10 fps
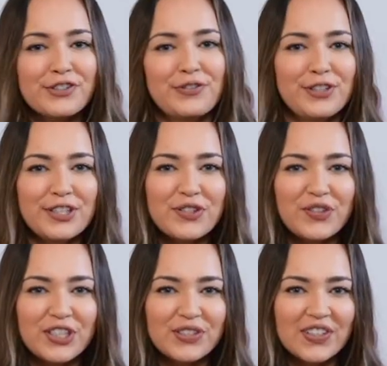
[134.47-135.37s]
So for this
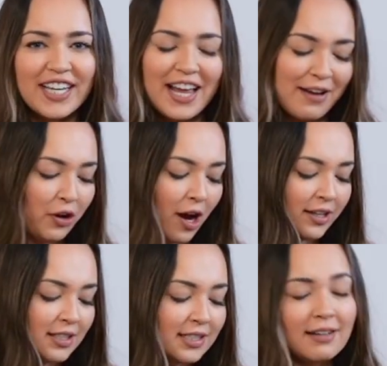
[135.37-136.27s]
first one, I've
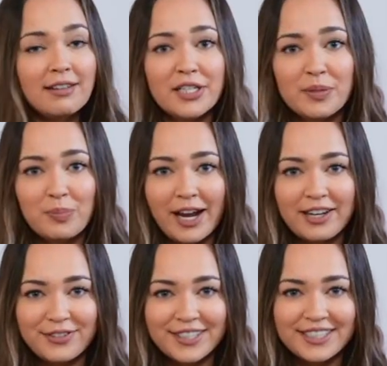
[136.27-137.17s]
got Stella's
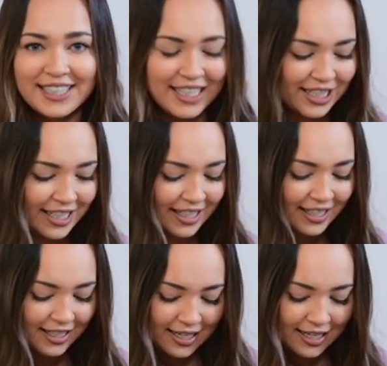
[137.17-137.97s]
breakfast here